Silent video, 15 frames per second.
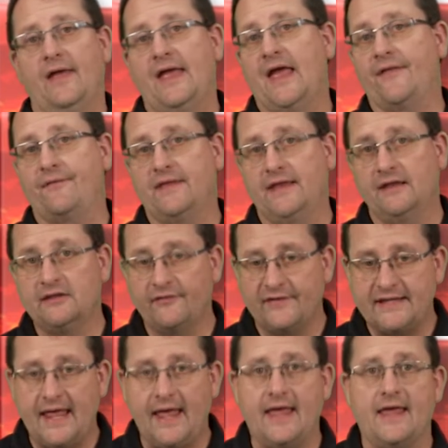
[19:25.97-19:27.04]
At the end of the
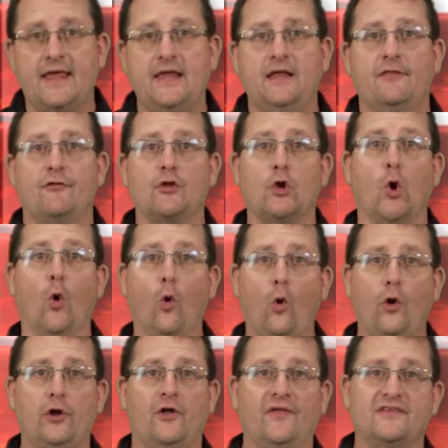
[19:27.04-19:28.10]
day, the
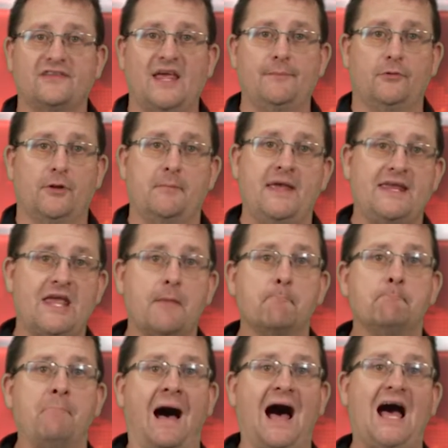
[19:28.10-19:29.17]
oil that's able to make
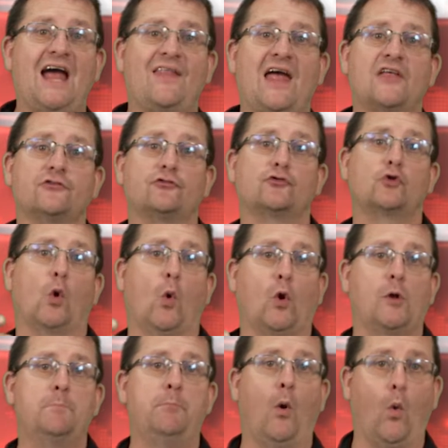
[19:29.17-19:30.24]
it by that
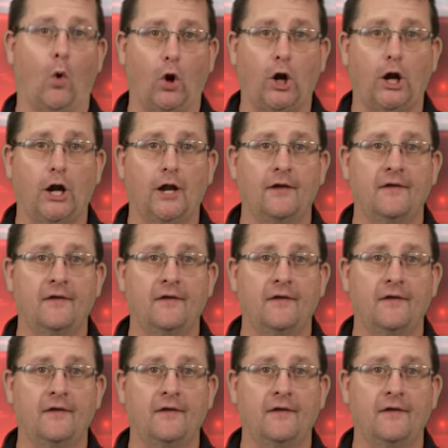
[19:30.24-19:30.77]
scored bore